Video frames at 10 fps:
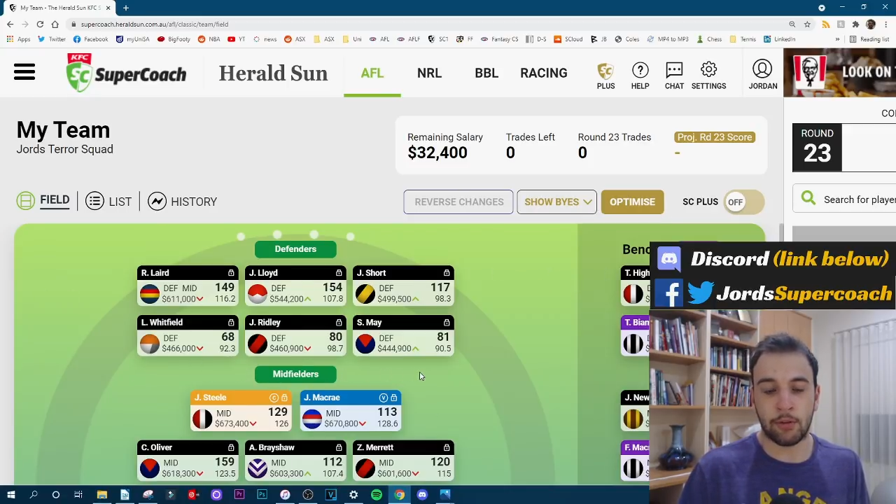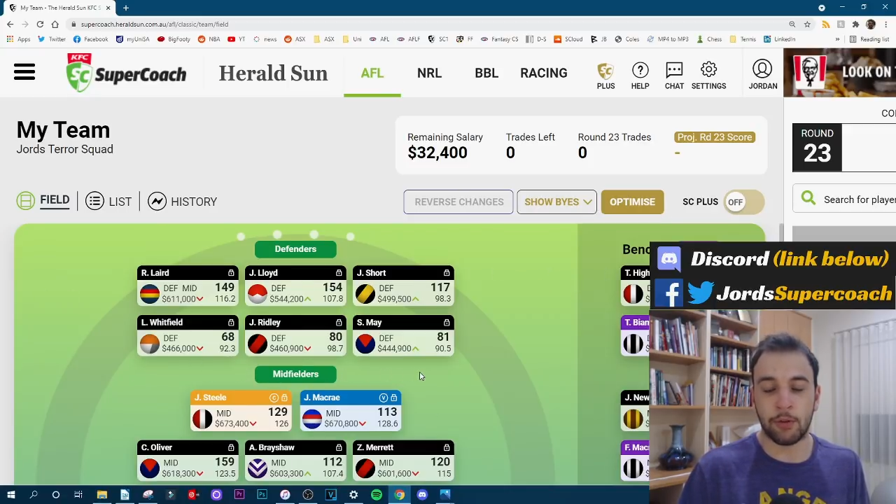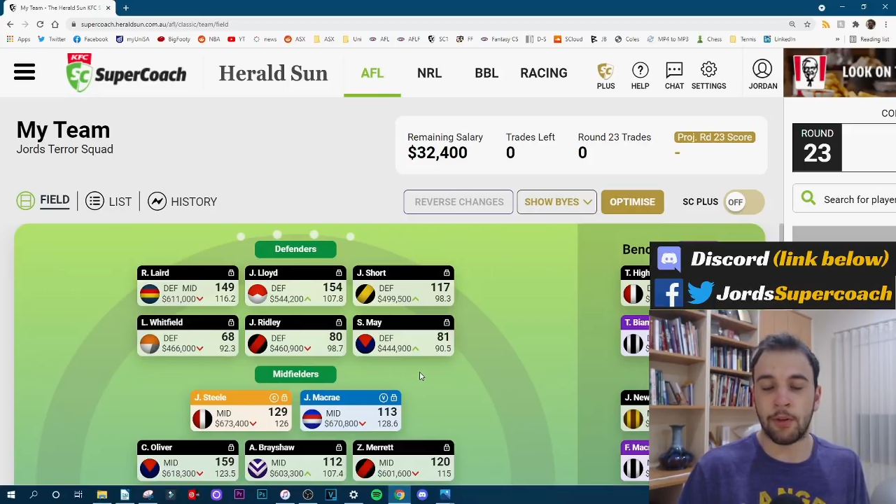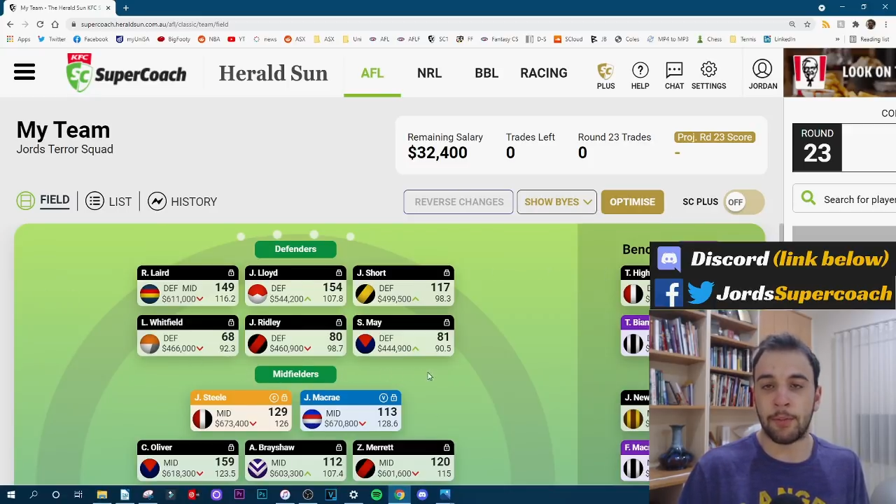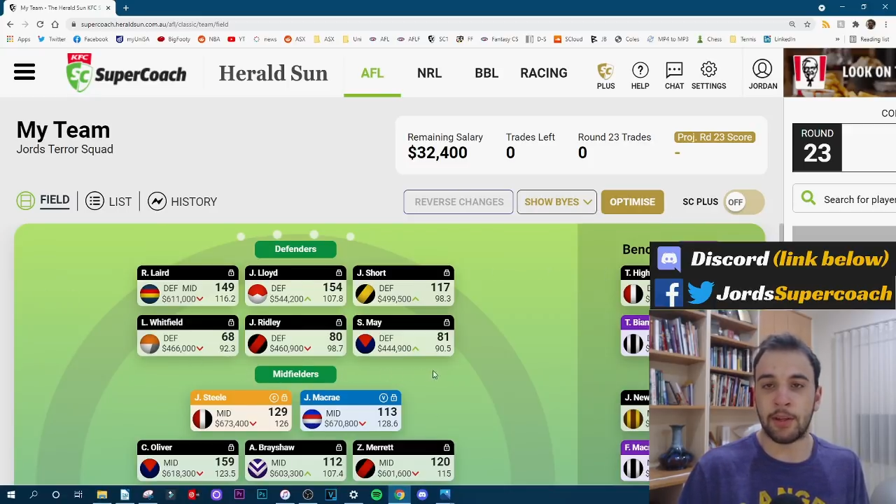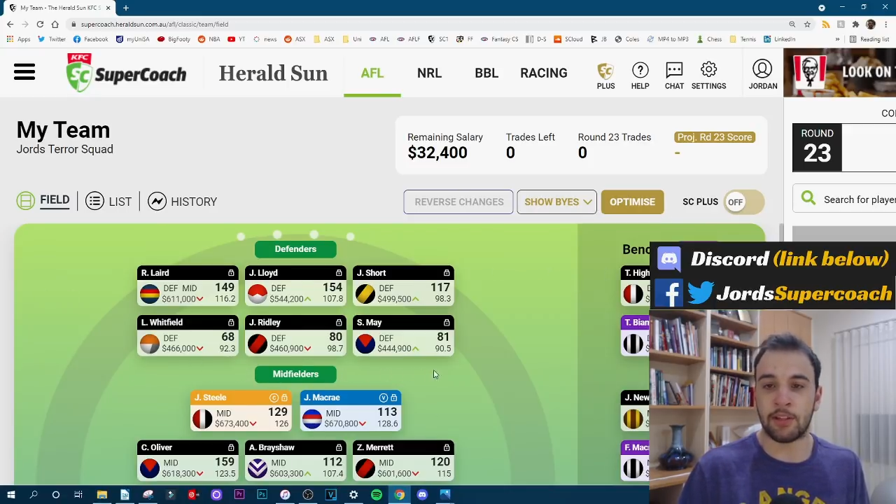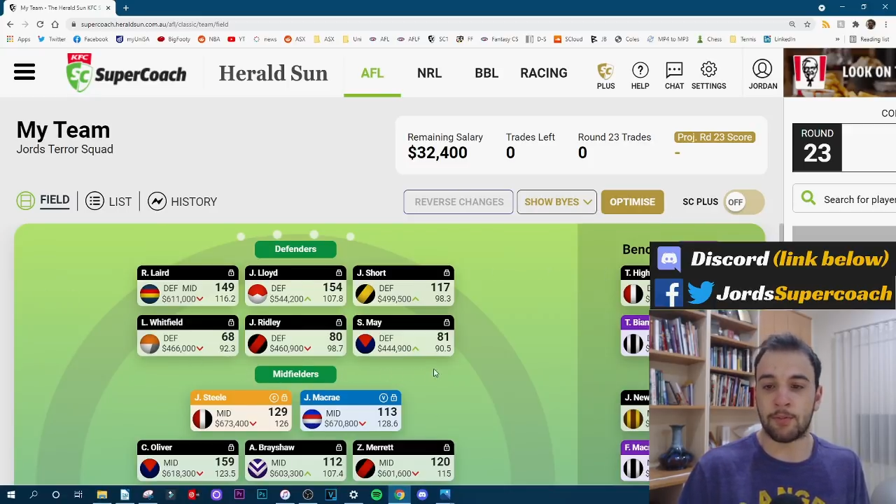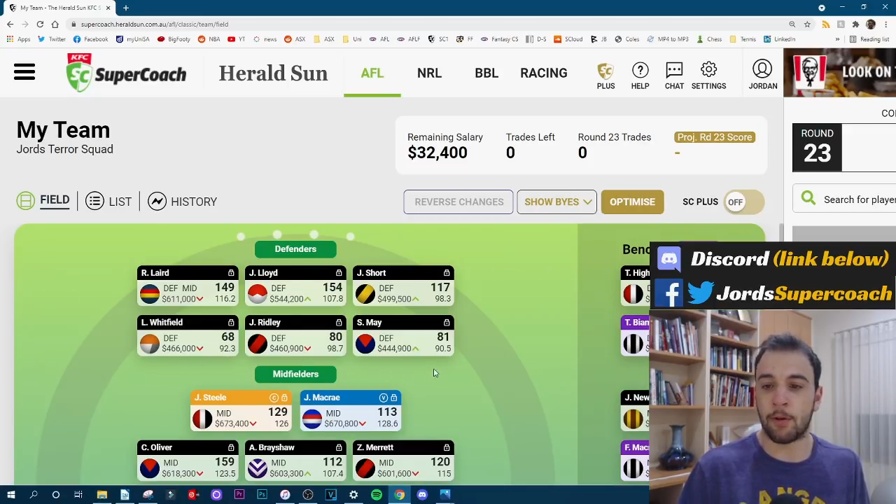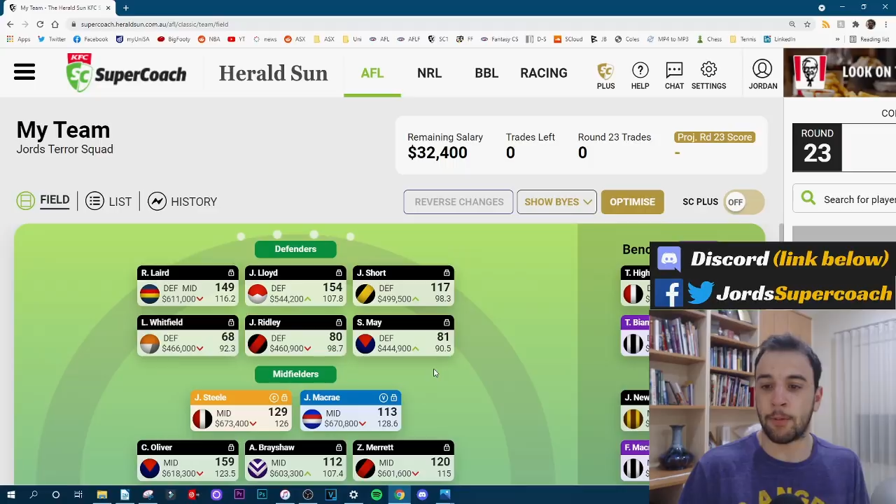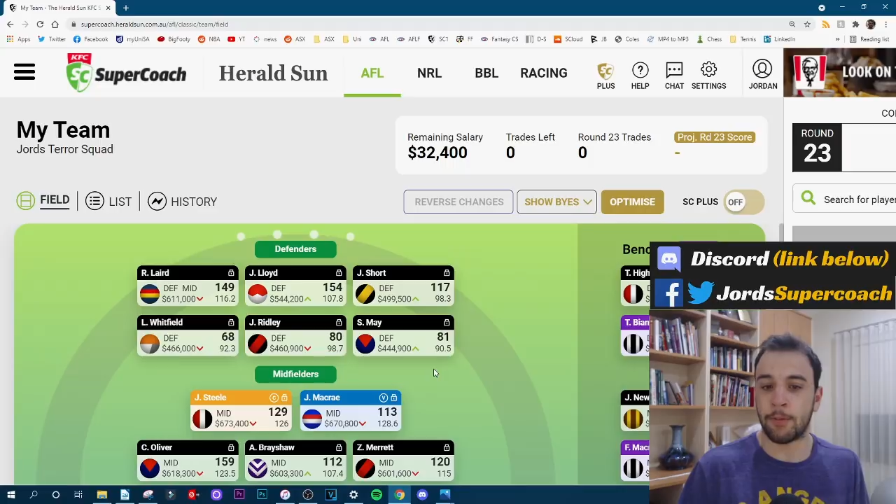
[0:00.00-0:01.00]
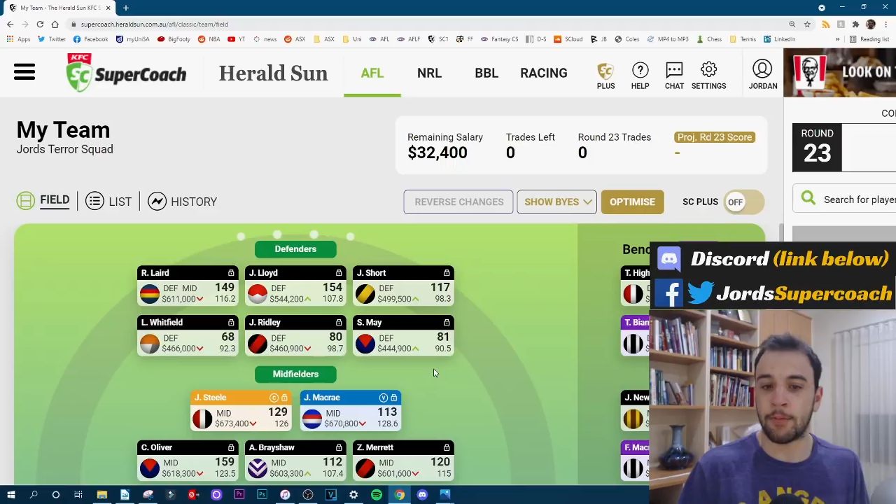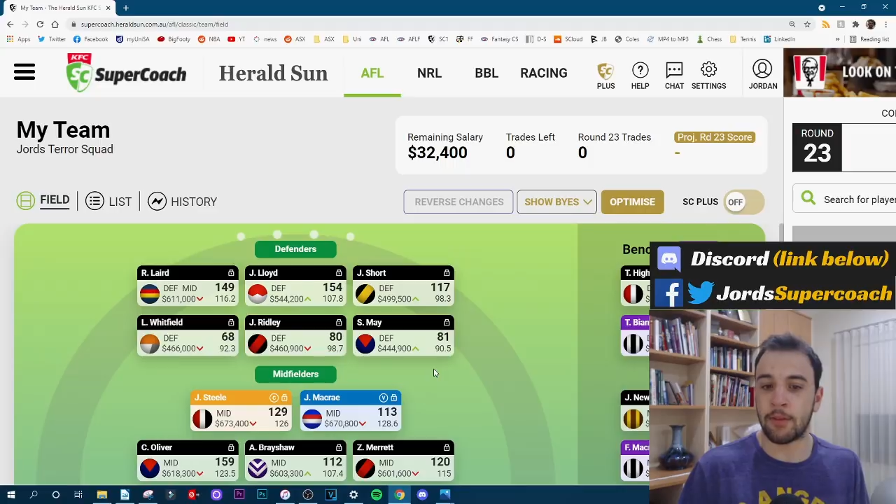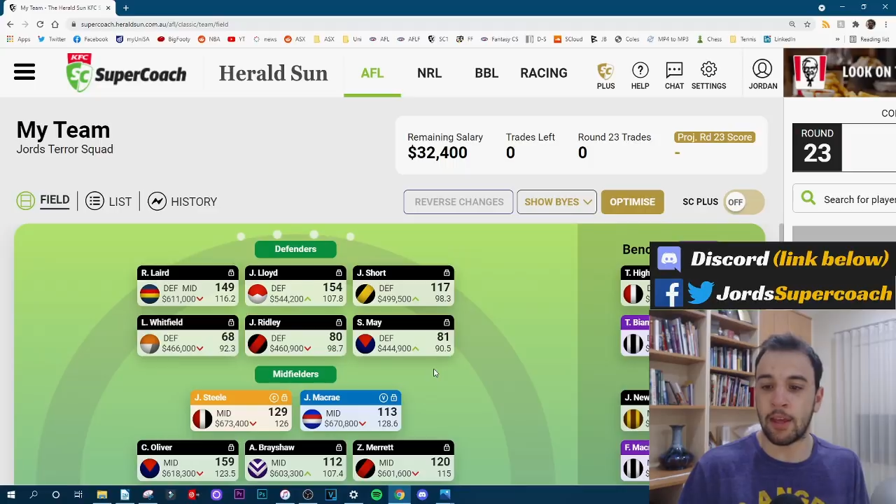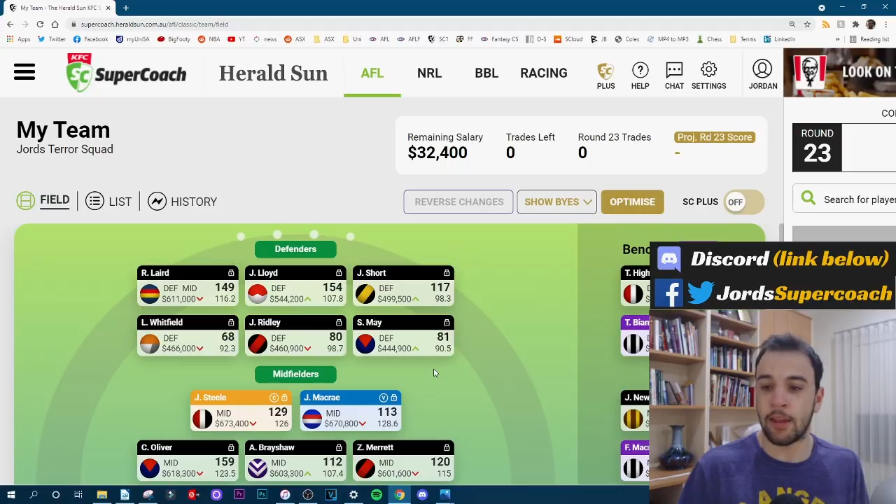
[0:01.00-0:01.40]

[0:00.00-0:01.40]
two of our biggest problems,